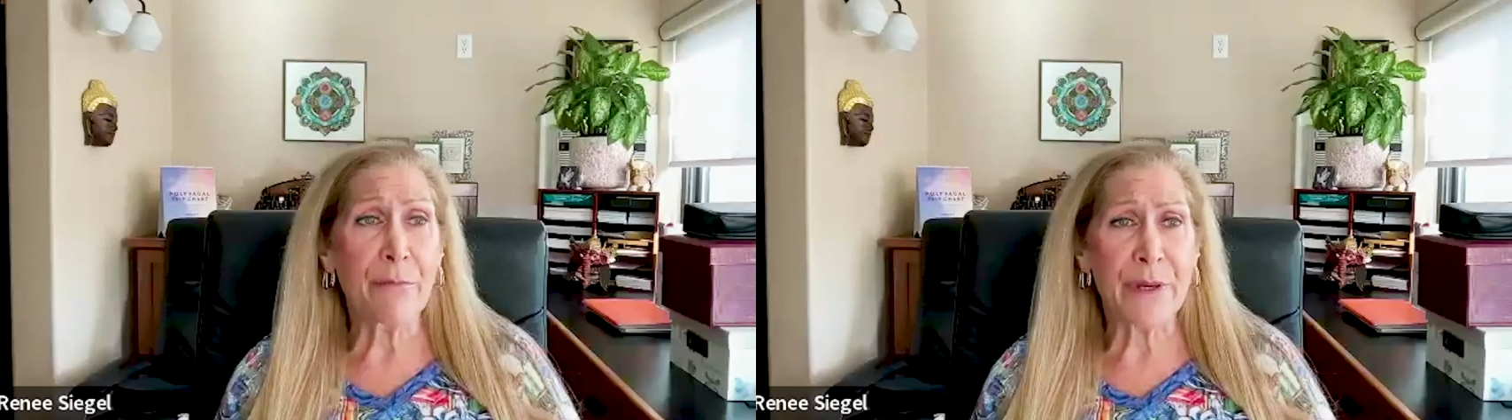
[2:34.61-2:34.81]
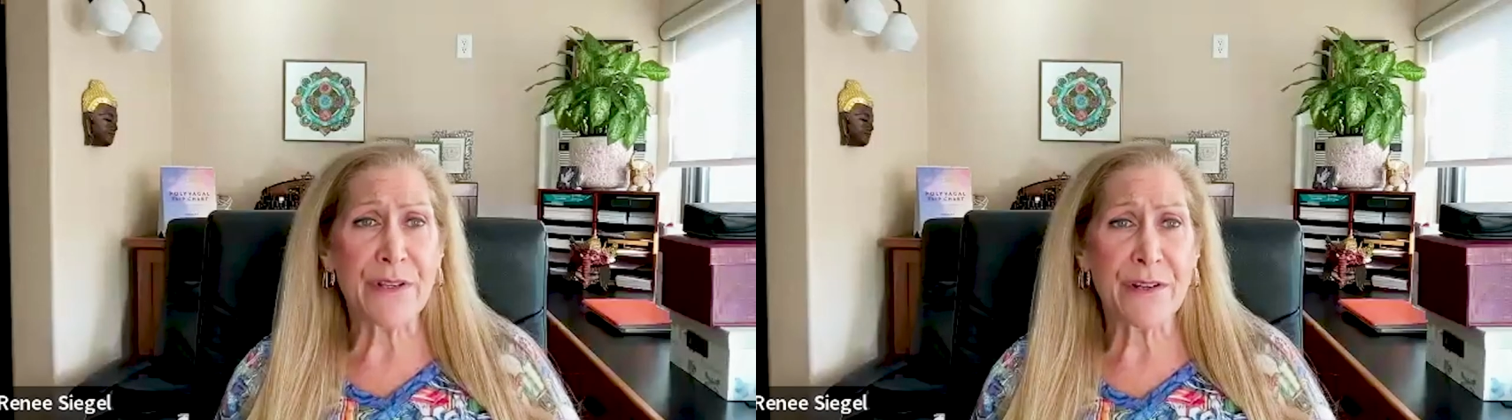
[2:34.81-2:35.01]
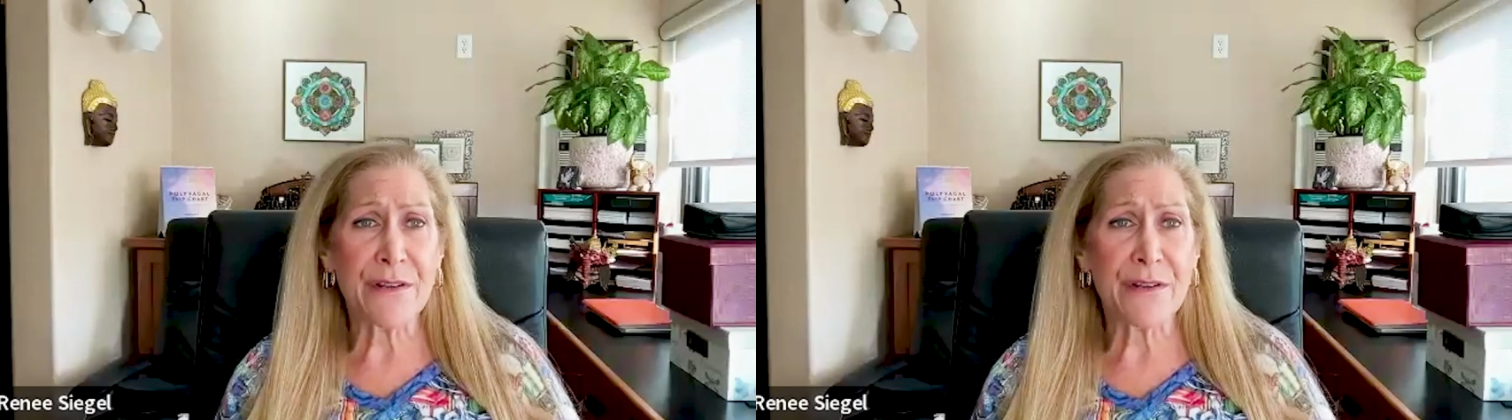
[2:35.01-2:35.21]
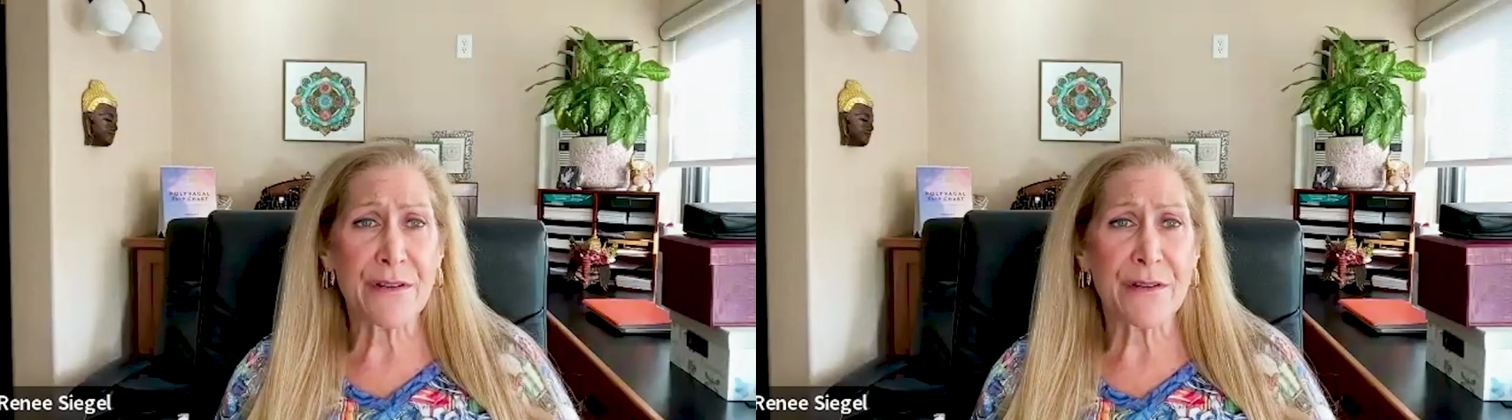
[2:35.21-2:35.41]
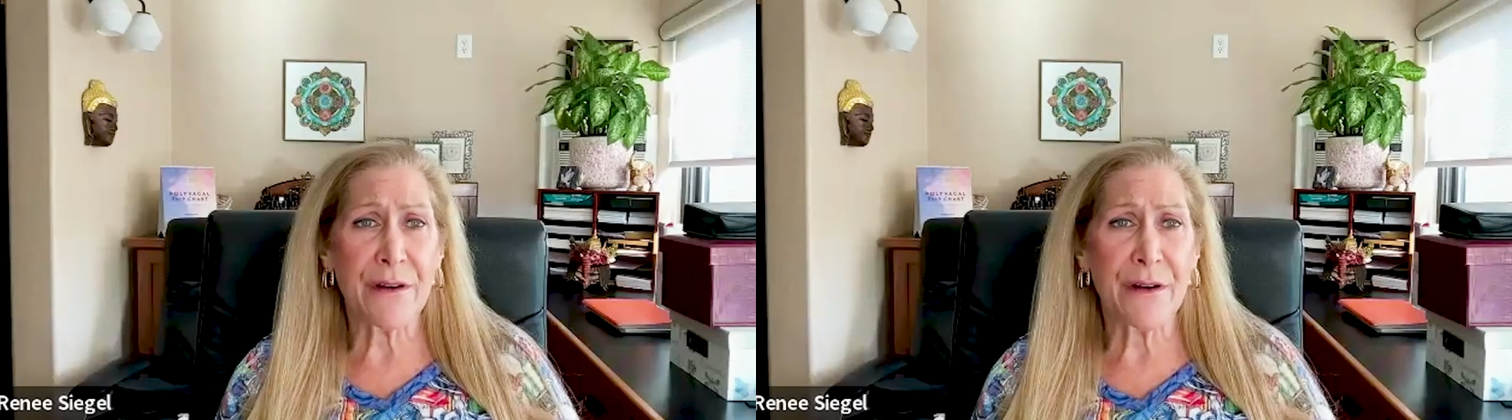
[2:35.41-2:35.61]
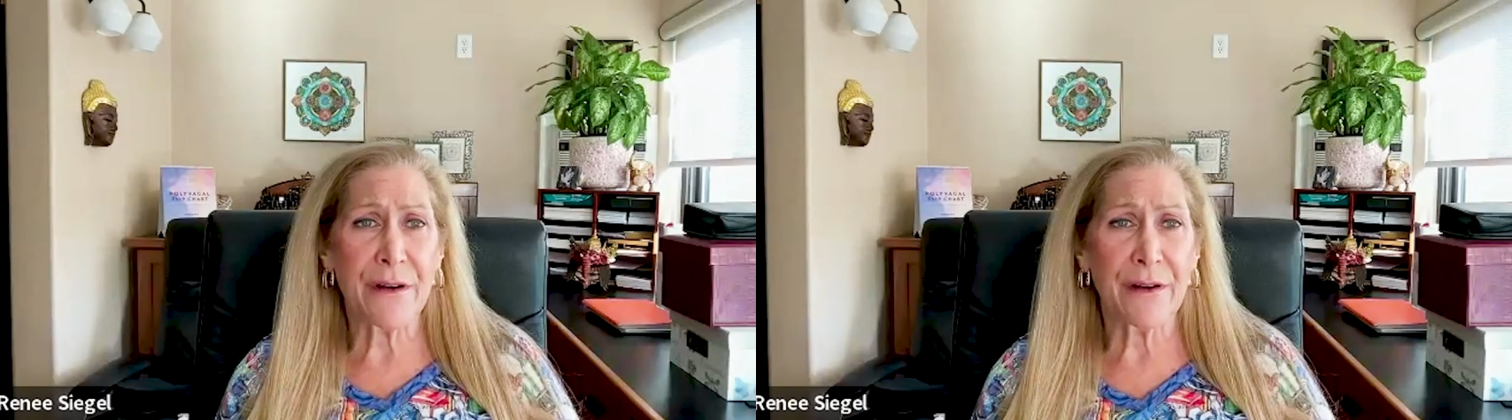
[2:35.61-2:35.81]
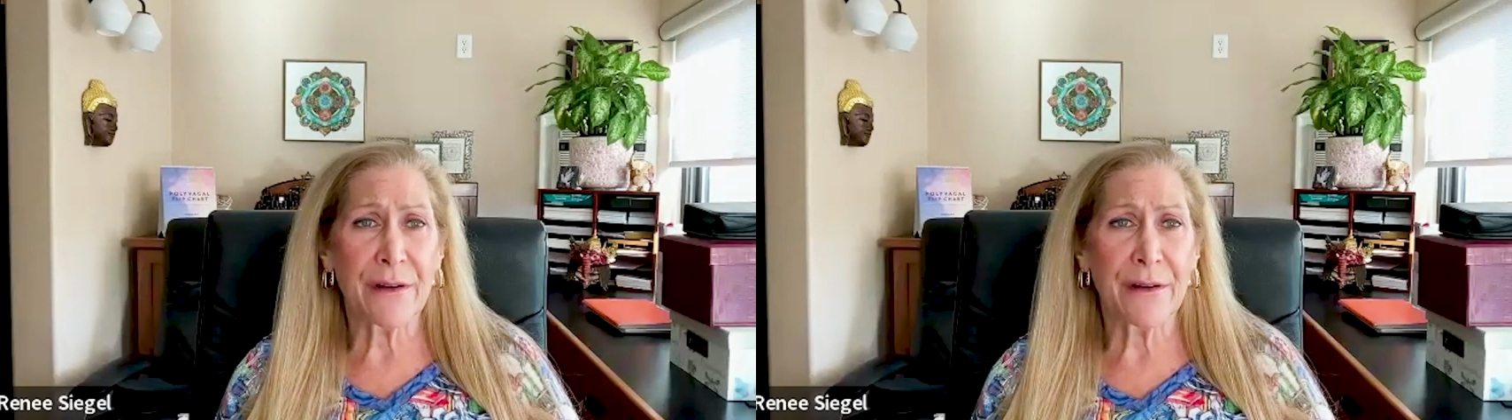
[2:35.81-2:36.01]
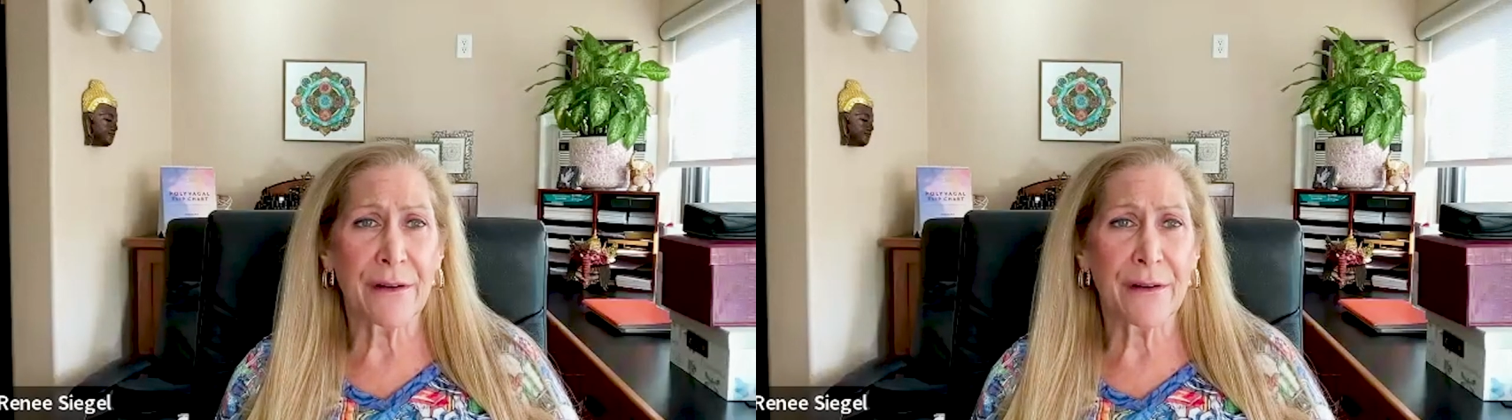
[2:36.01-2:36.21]
of business
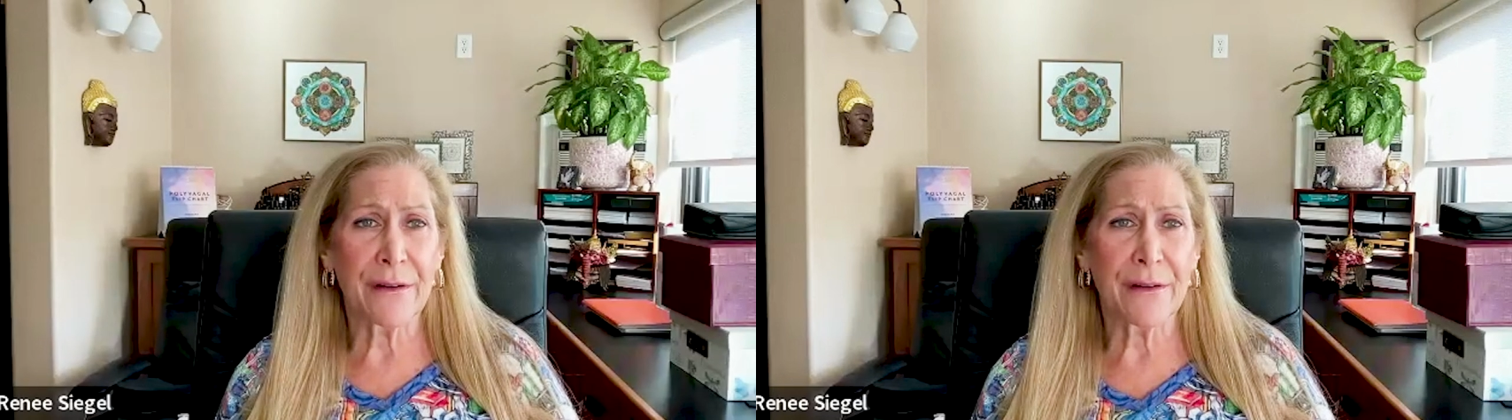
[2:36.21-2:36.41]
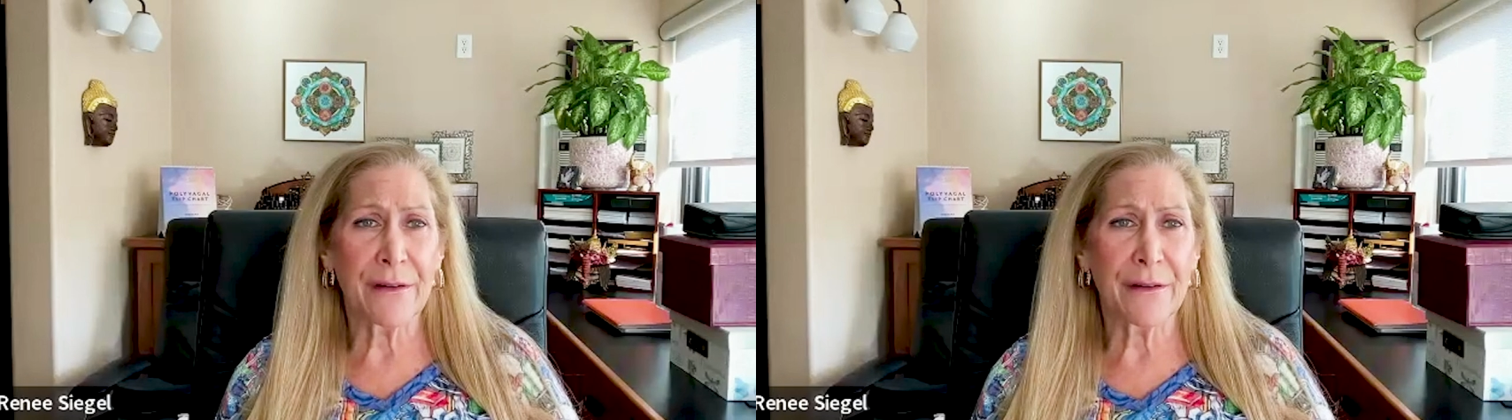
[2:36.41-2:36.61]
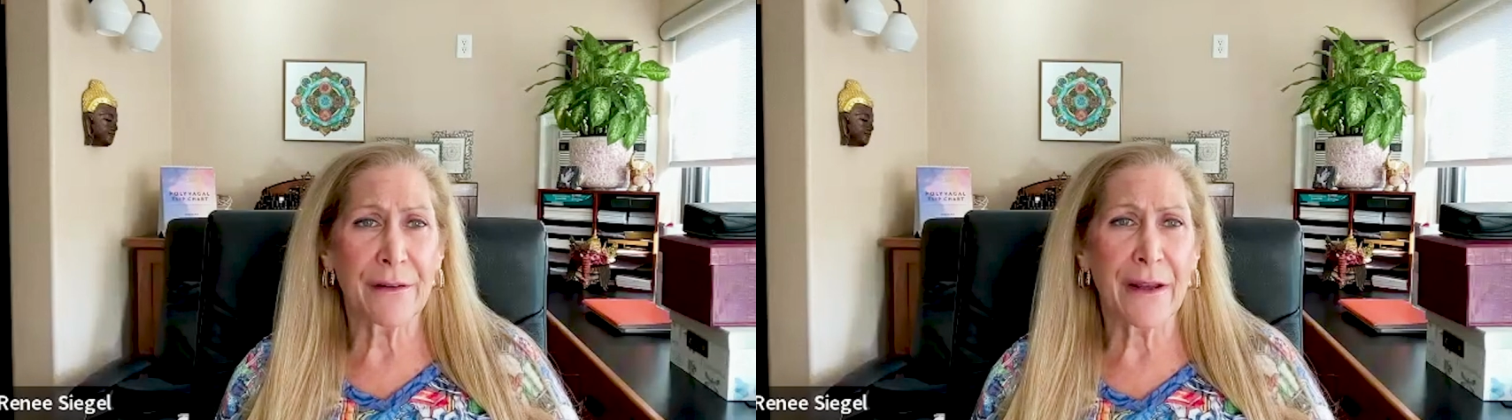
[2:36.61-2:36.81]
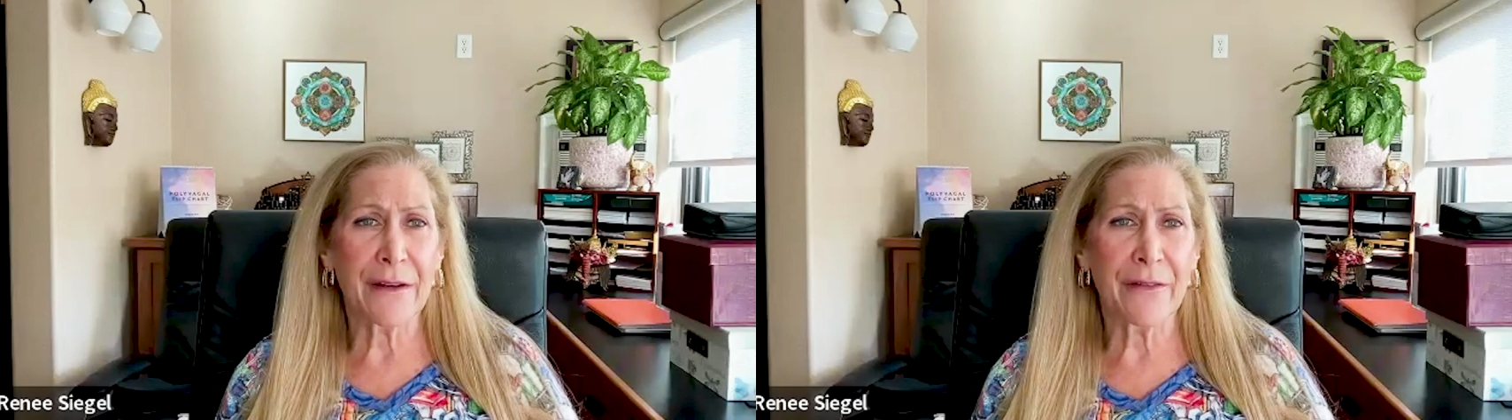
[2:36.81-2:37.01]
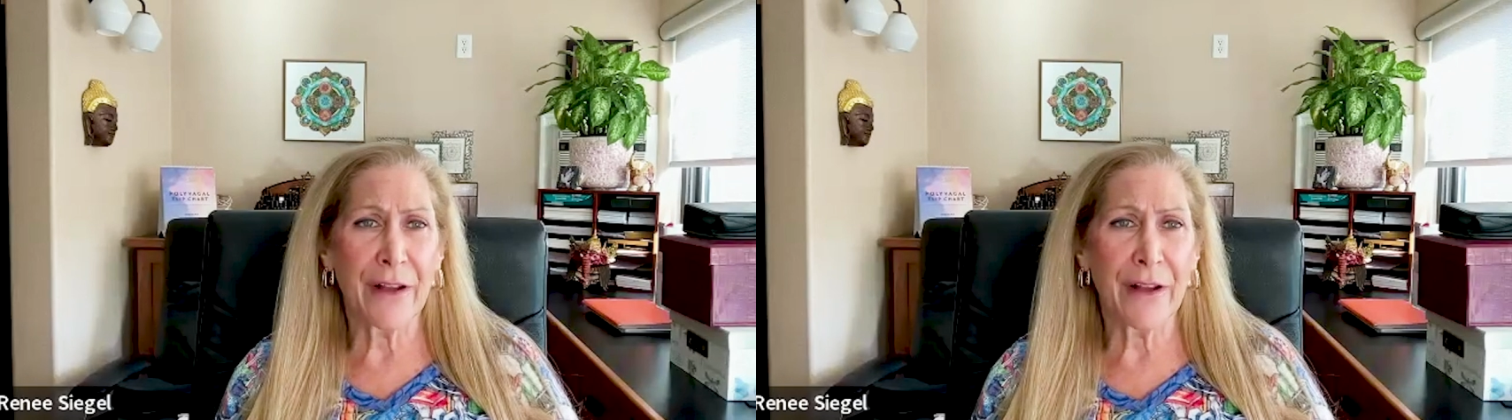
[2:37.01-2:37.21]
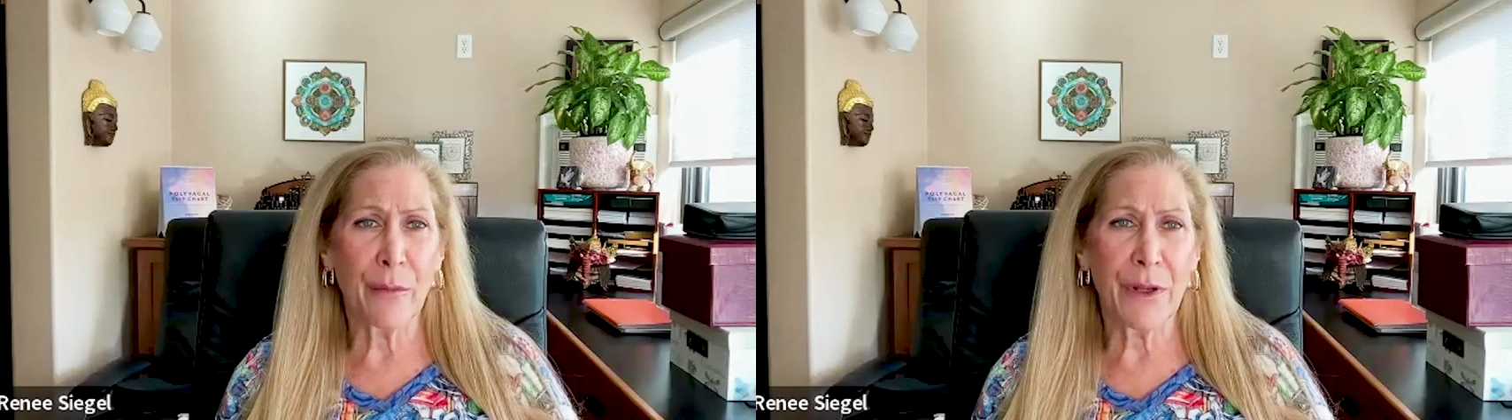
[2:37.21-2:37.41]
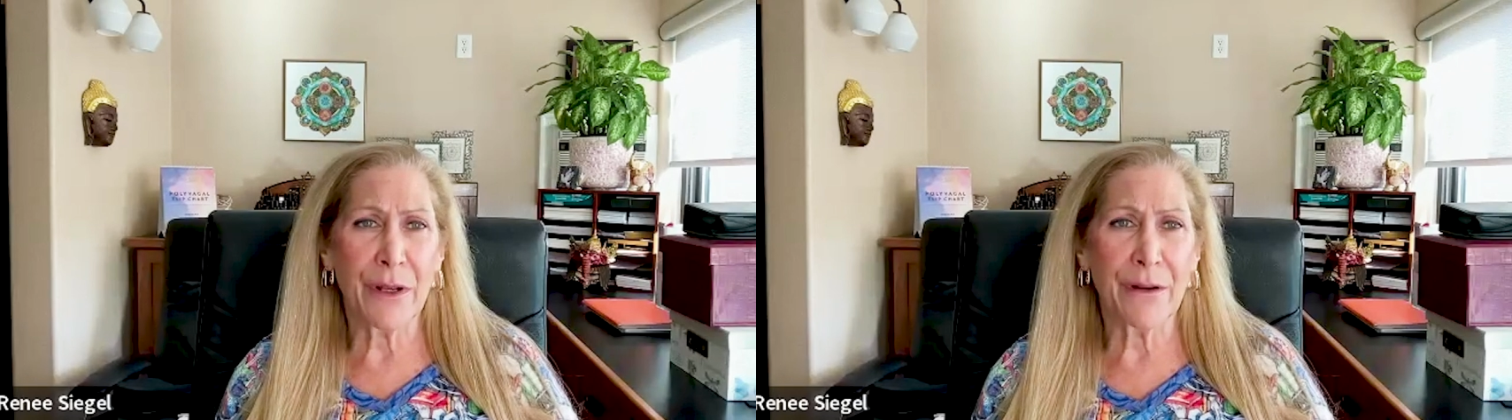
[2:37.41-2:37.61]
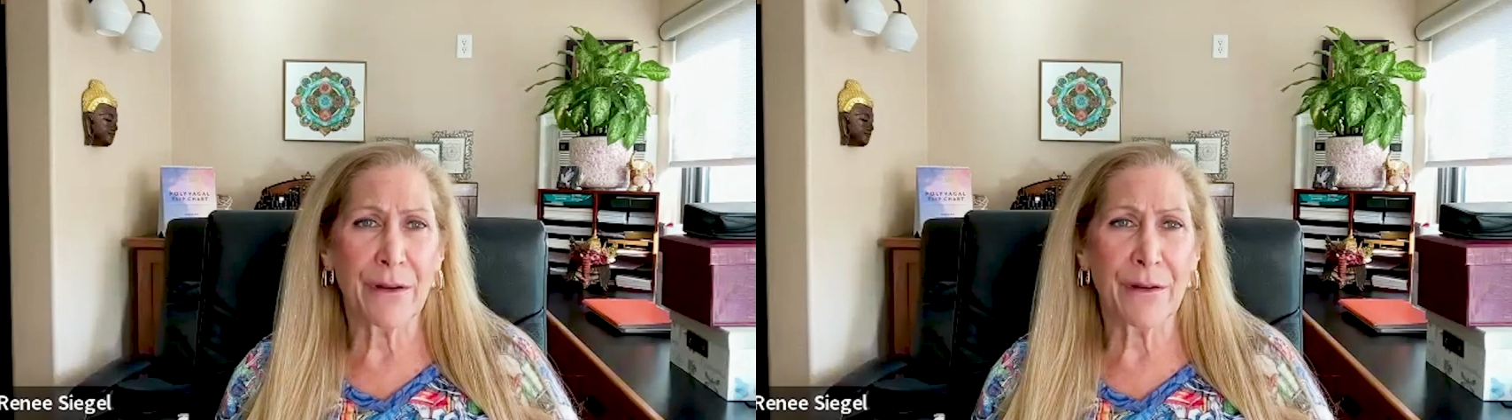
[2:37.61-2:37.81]
like
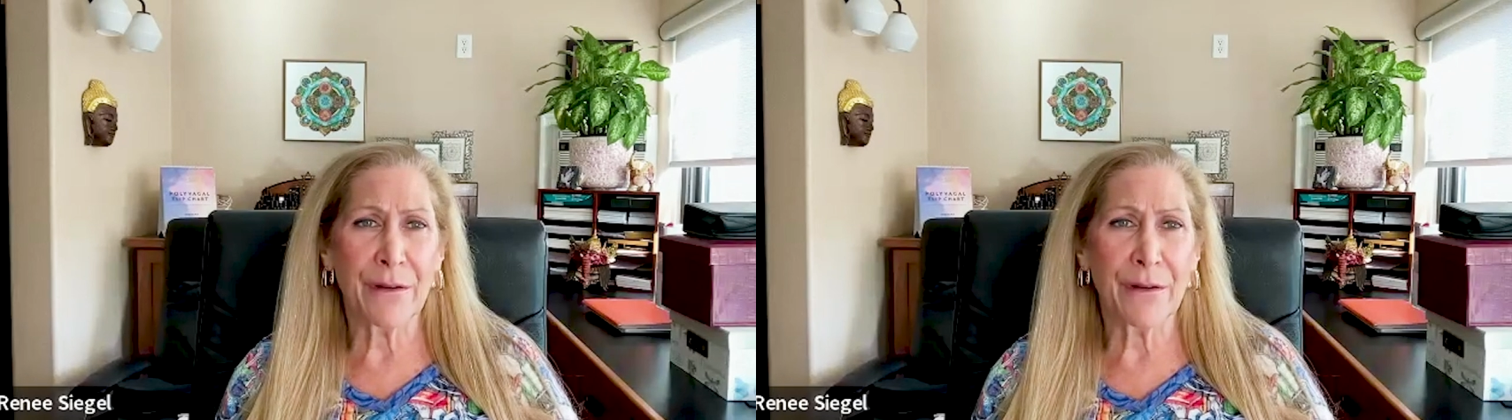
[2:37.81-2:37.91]
development